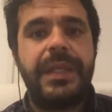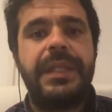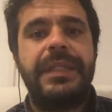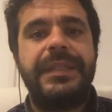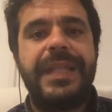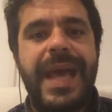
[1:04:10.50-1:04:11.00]

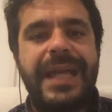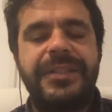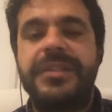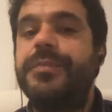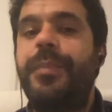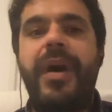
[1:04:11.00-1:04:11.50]
that
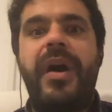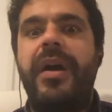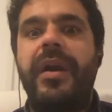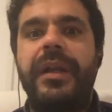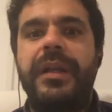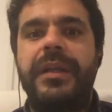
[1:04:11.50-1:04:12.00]

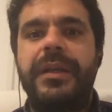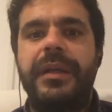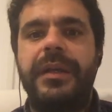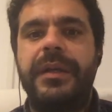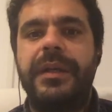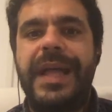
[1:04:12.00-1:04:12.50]
spark
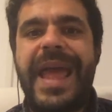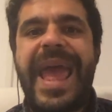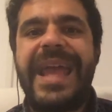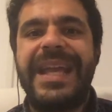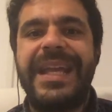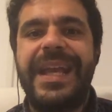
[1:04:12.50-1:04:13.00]

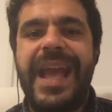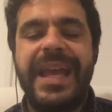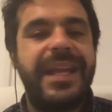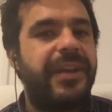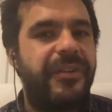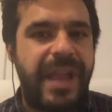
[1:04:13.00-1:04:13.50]

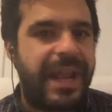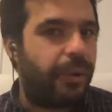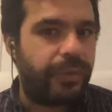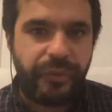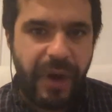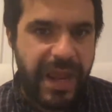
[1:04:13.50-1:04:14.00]
anger and
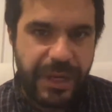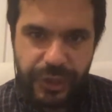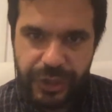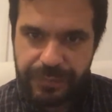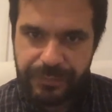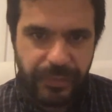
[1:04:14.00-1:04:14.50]

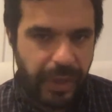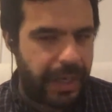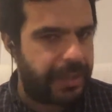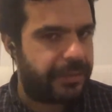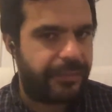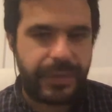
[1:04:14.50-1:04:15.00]
outrage,
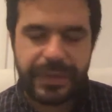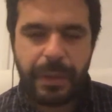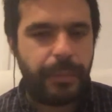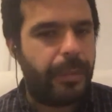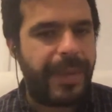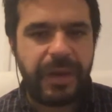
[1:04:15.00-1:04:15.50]
right? For
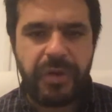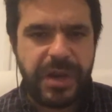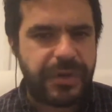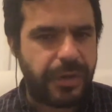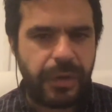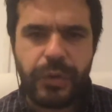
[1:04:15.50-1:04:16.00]
example,
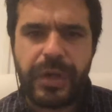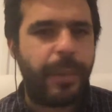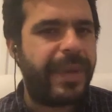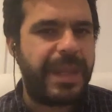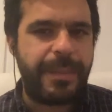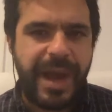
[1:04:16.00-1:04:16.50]
migration. Look how
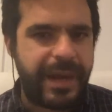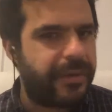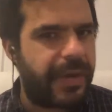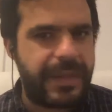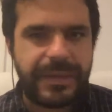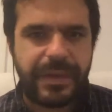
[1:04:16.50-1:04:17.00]
many
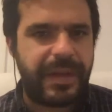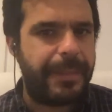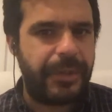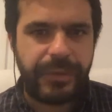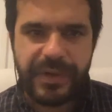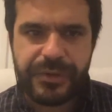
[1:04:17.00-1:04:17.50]
migrants are
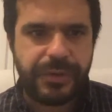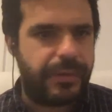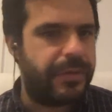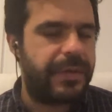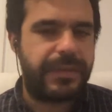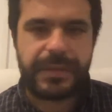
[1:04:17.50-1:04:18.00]
coming to our
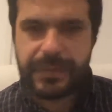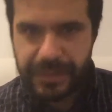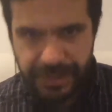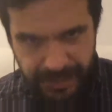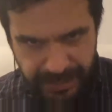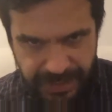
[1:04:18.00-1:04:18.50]
shores.
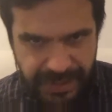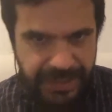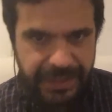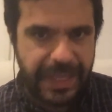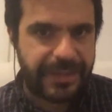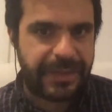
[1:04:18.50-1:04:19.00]

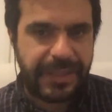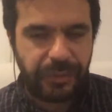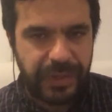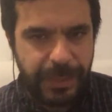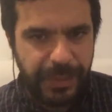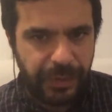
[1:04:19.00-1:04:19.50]
That's the kind
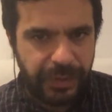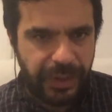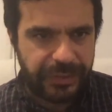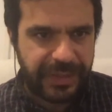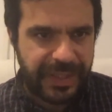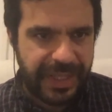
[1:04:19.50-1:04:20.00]
of typical
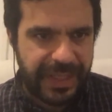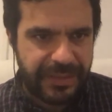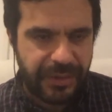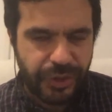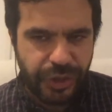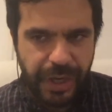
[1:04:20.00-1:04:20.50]
content that
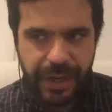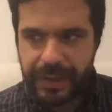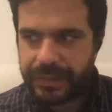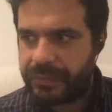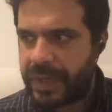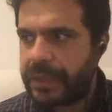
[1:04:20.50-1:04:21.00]
gets
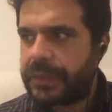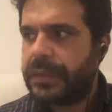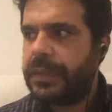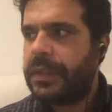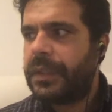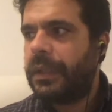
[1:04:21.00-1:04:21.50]
shared, right?
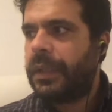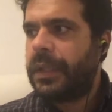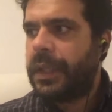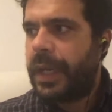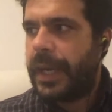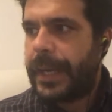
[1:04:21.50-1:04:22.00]

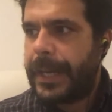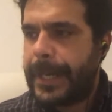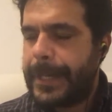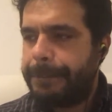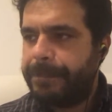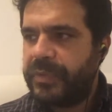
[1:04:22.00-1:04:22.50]

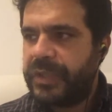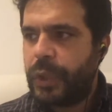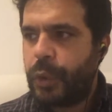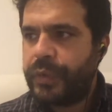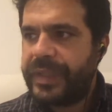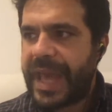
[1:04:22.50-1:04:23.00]

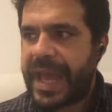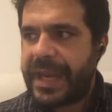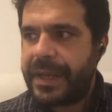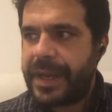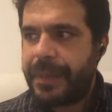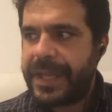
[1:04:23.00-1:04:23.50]
Though
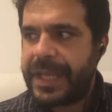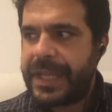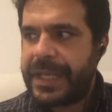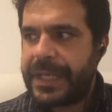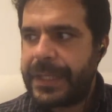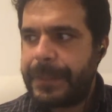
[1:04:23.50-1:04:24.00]
then, I
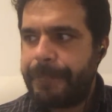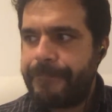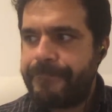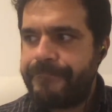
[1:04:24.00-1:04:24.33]
mean,